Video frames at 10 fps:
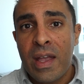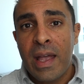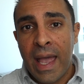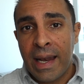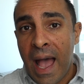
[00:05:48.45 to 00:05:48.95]

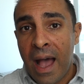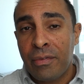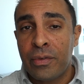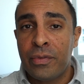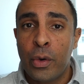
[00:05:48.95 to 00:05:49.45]
and
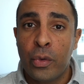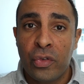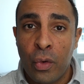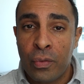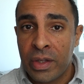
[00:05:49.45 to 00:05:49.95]
half of those
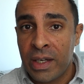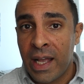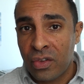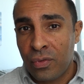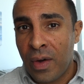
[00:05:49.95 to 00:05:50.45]
over the
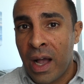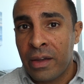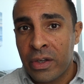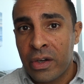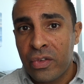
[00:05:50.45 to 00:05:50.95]
next 5
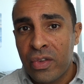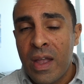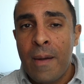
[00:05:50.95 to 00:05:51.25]
years.